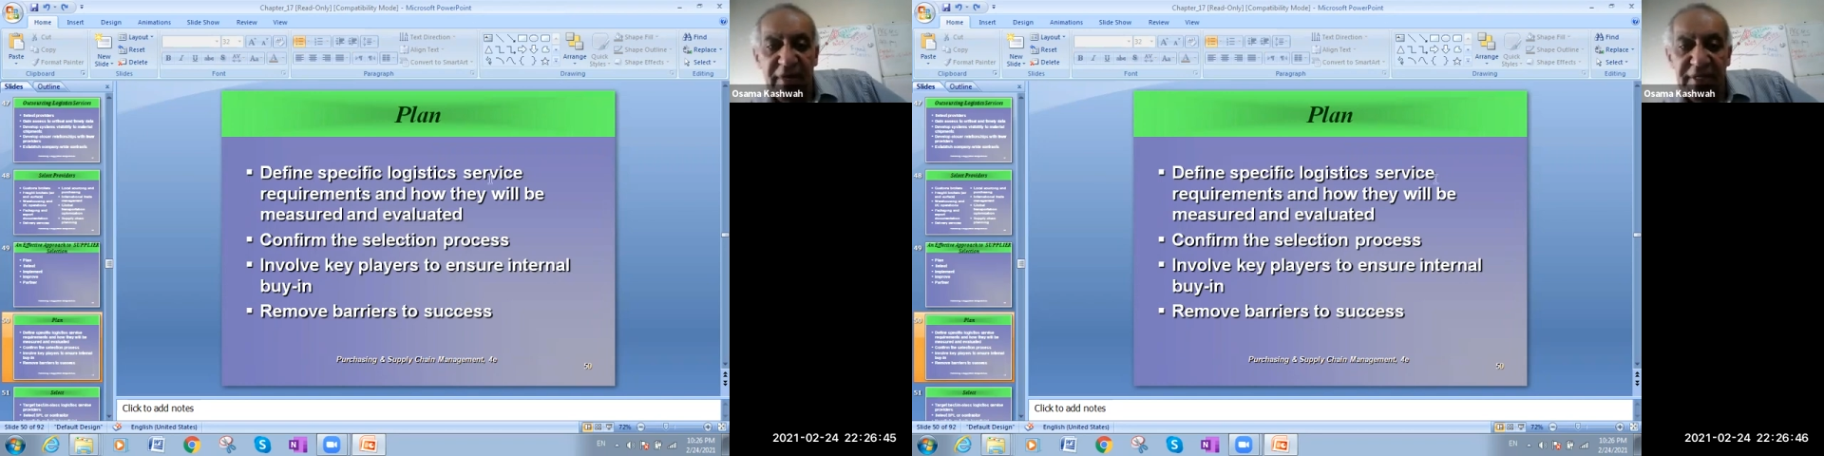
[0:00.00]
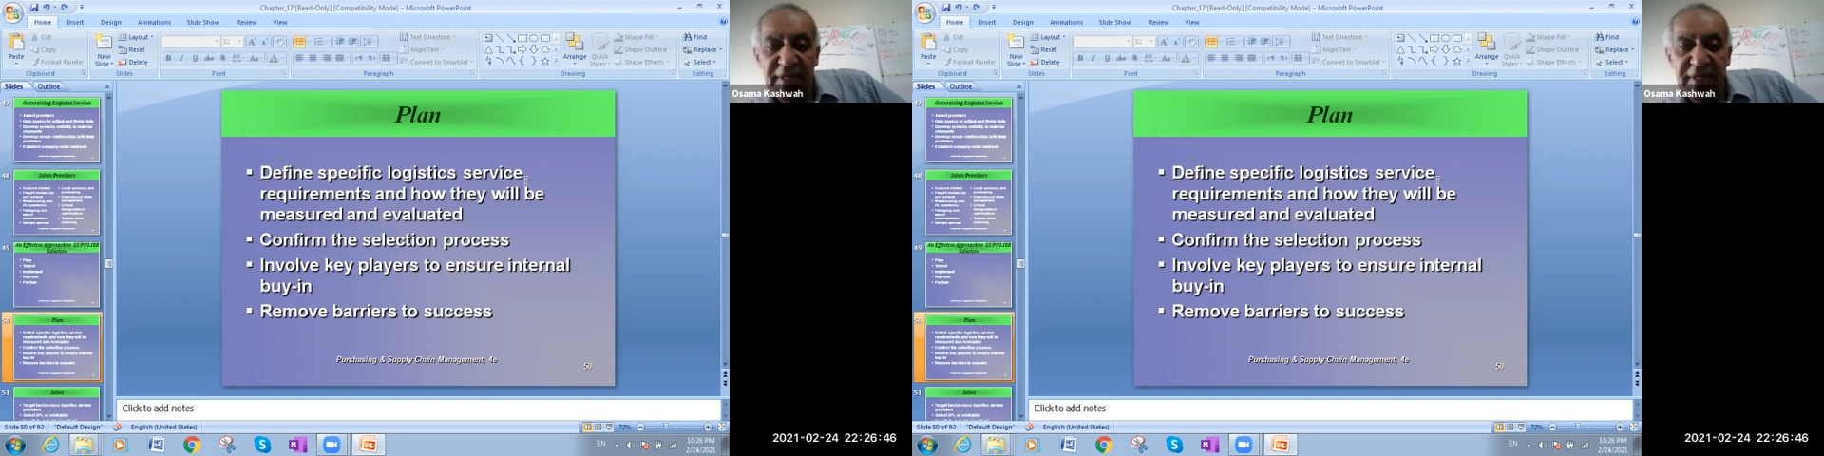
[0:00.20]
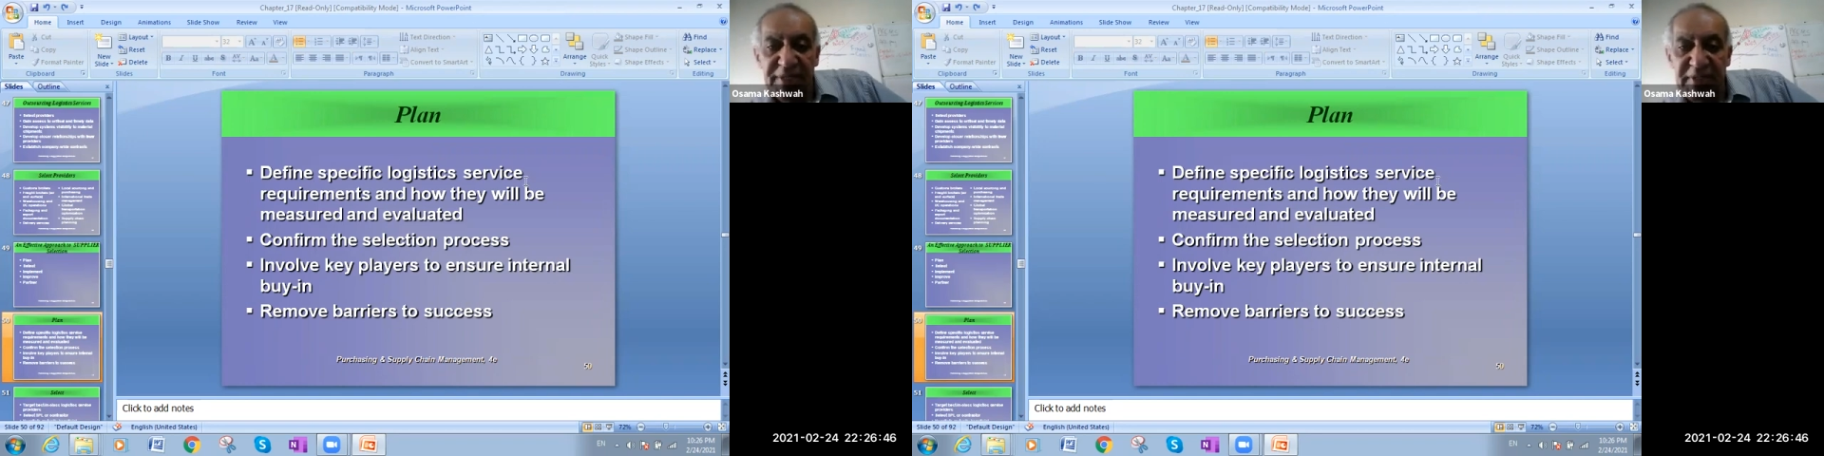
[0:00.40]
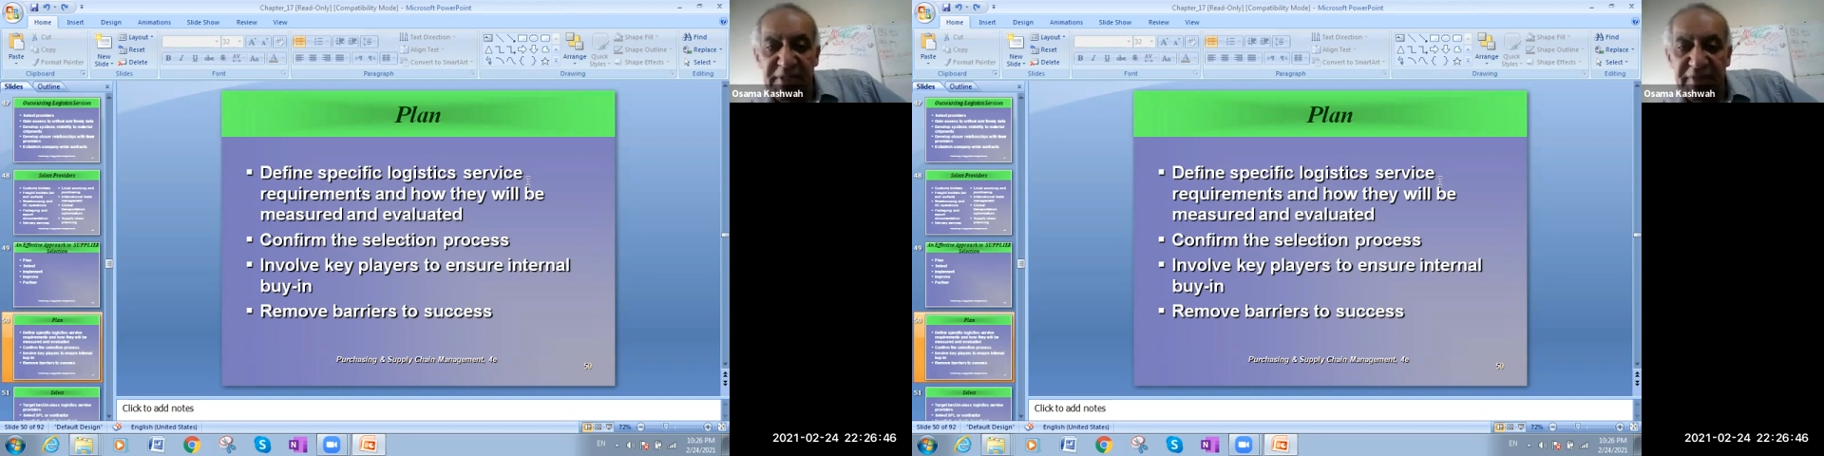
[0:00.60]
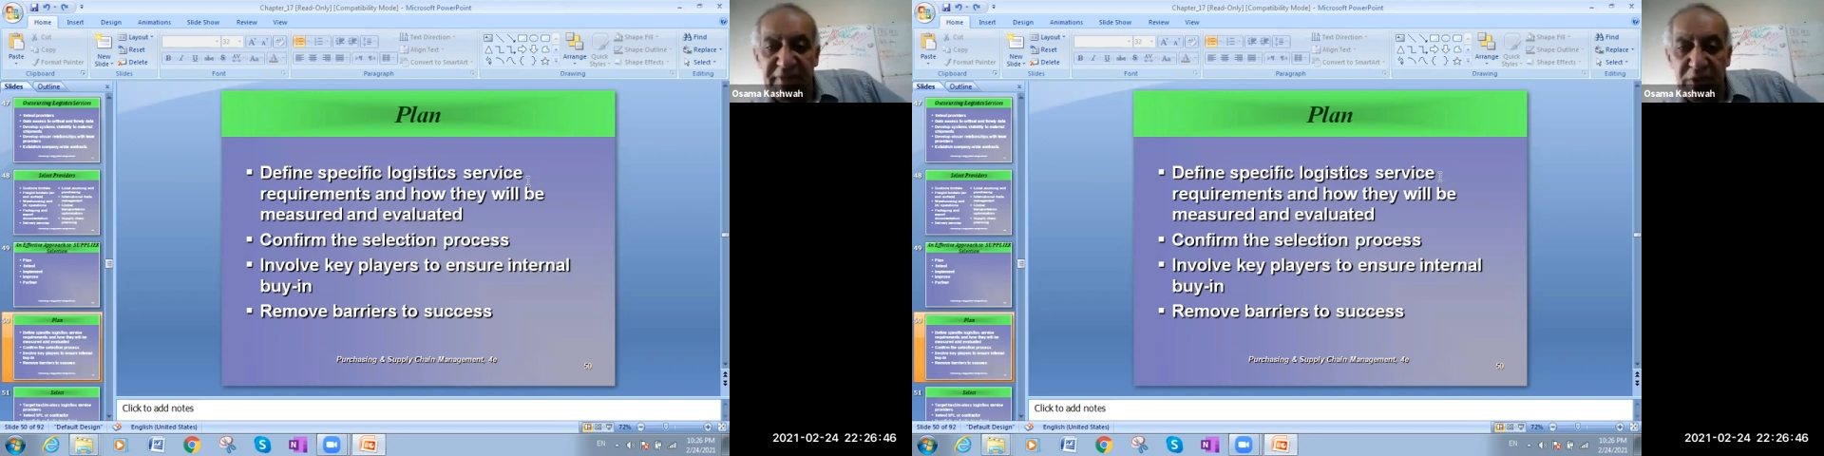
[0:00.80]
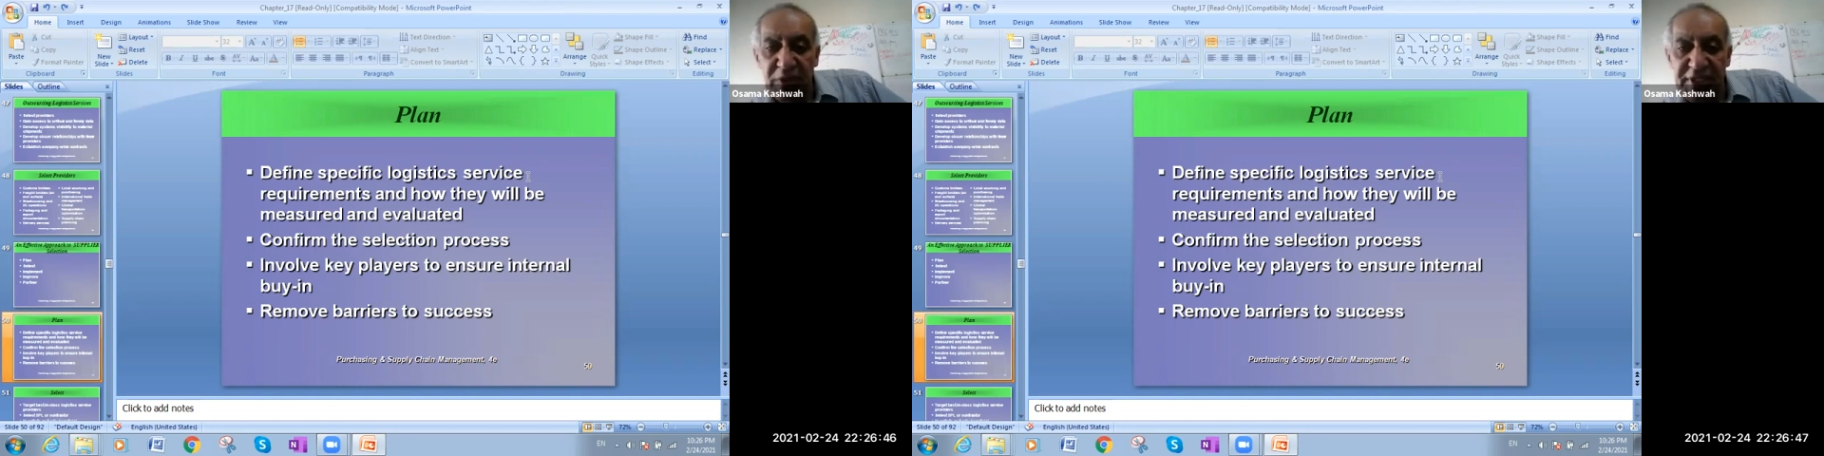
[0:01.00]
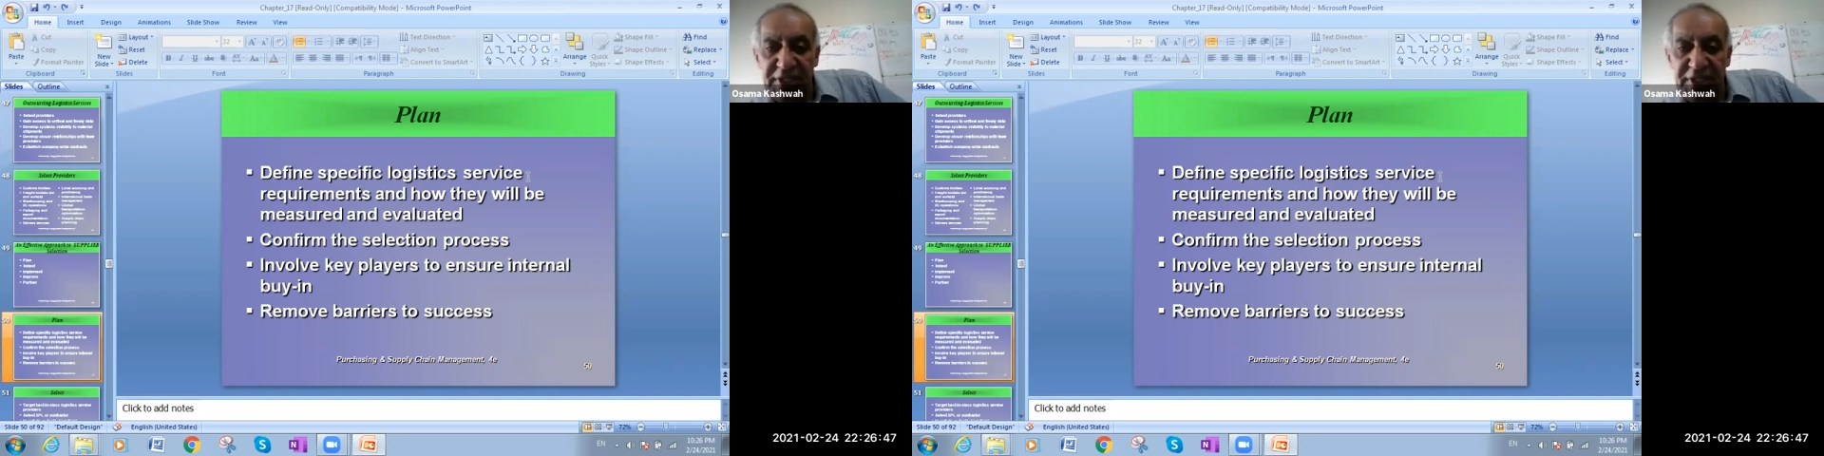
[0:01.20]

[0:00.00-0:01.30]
specific logistic